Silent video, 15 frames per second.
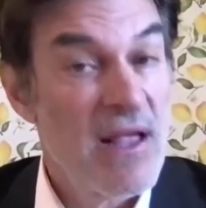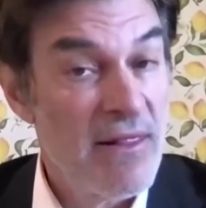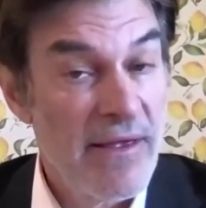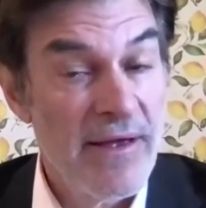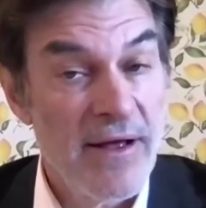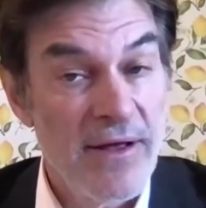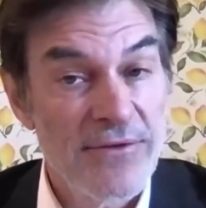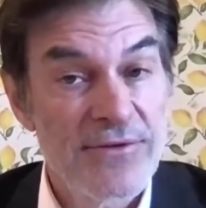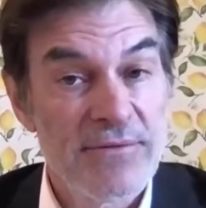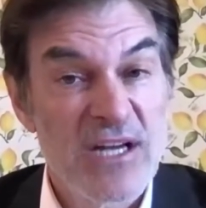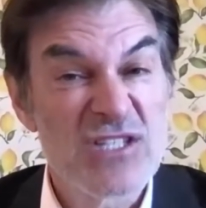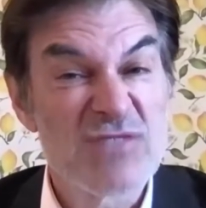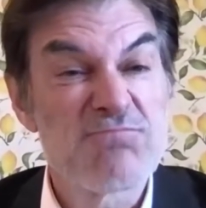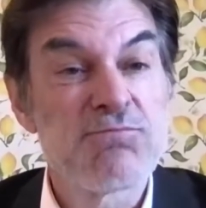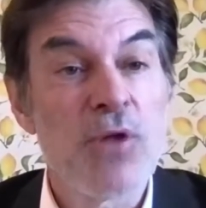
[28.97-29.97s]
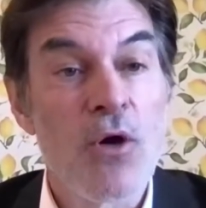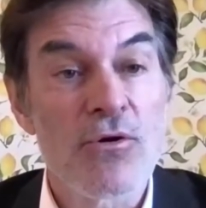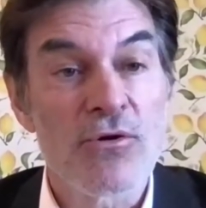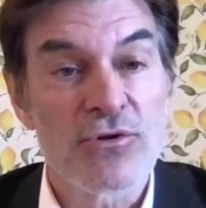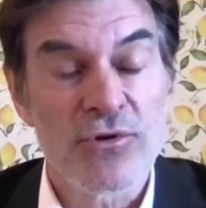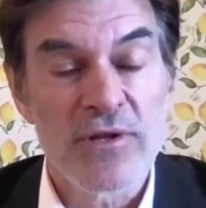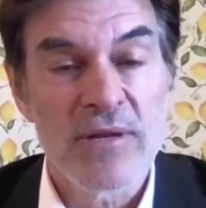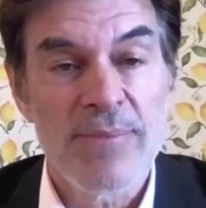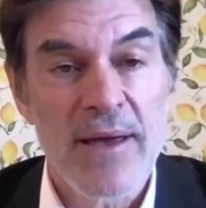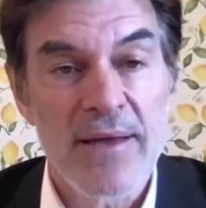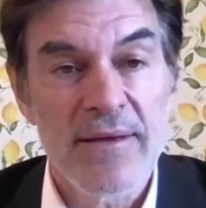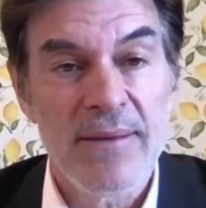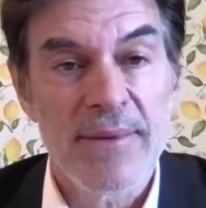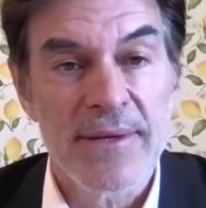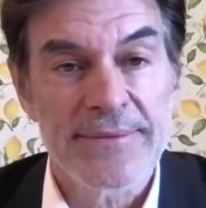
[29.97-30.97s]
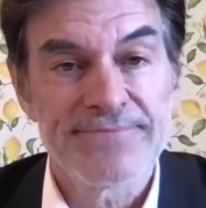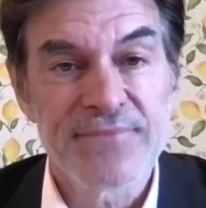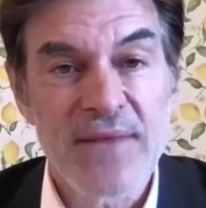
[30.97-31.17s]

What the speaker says: Telehealth exploded during the pandemic.